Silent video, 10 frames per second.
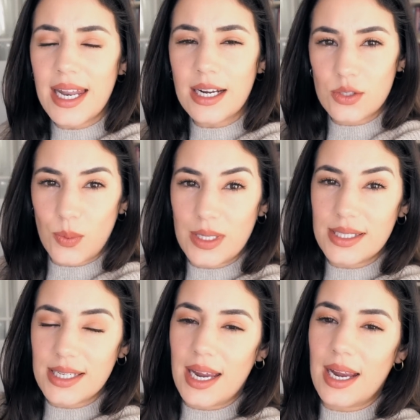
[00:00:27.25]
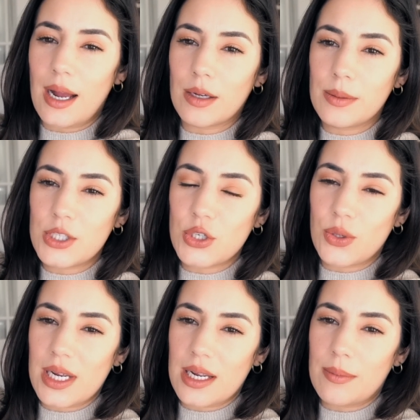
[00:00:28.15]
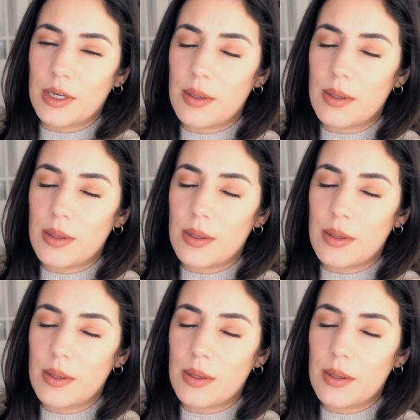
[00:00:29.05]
next Wednesday I'm going to